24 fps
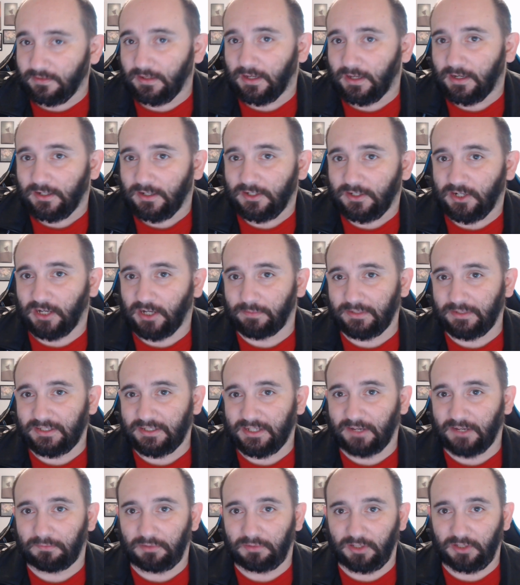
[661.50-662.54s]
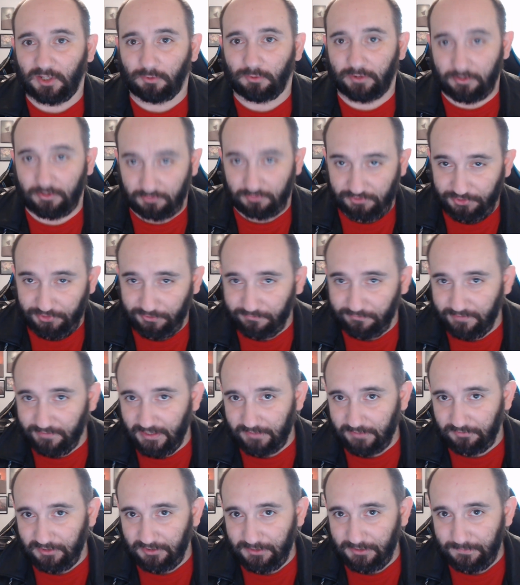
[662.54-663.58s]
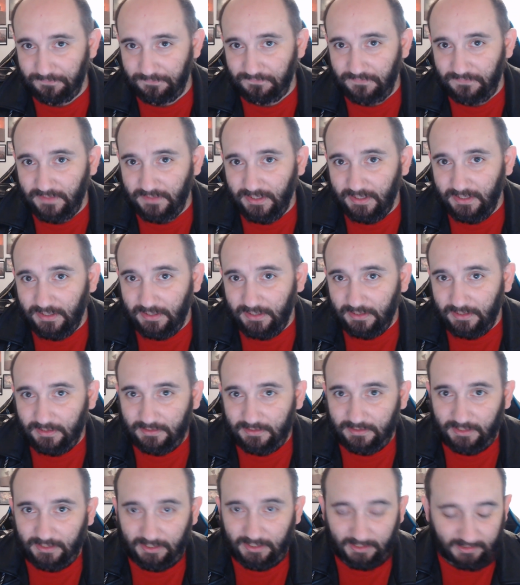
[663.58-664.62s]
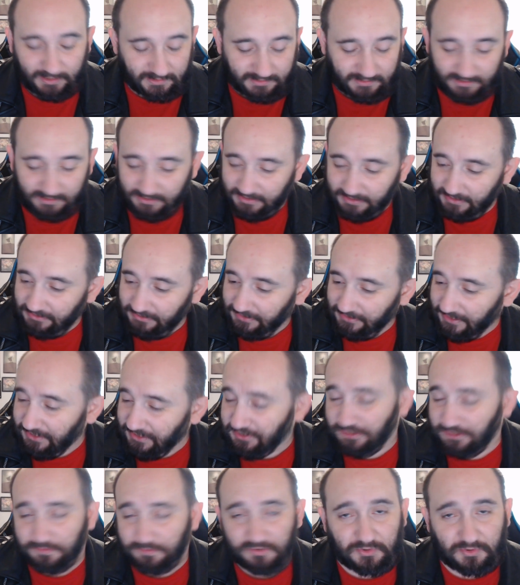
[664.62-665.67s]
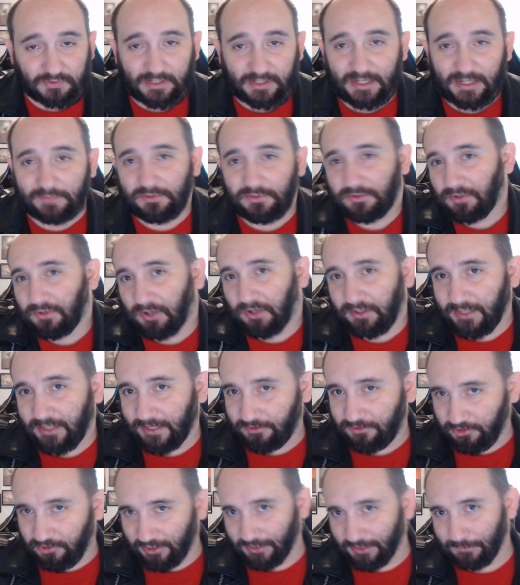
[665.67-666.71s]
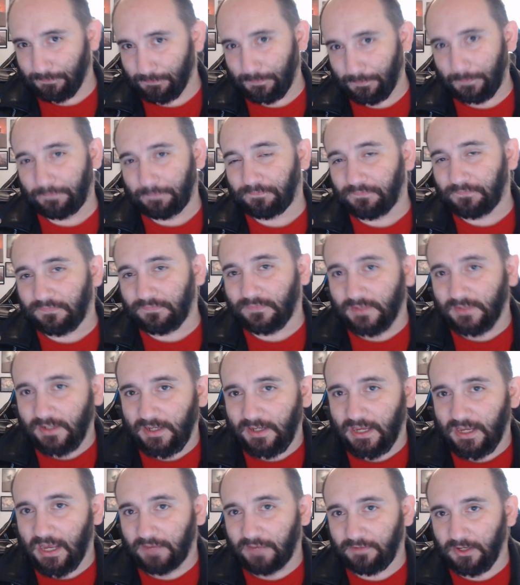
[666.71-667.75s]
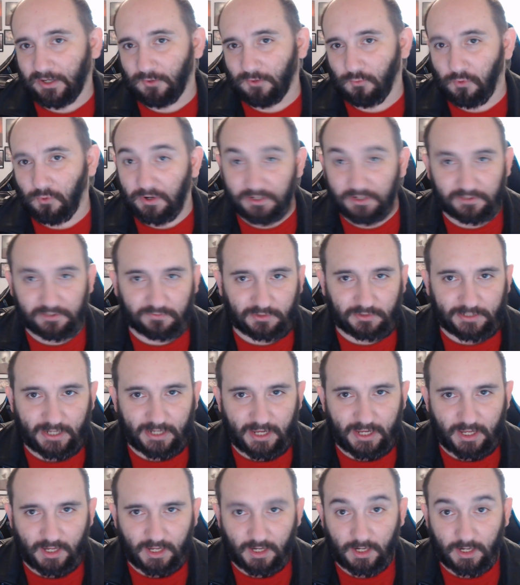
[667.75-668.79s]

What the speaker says: comment down below what was your favorite, and like, subscribe, you know all that jam. Have a wonderful day.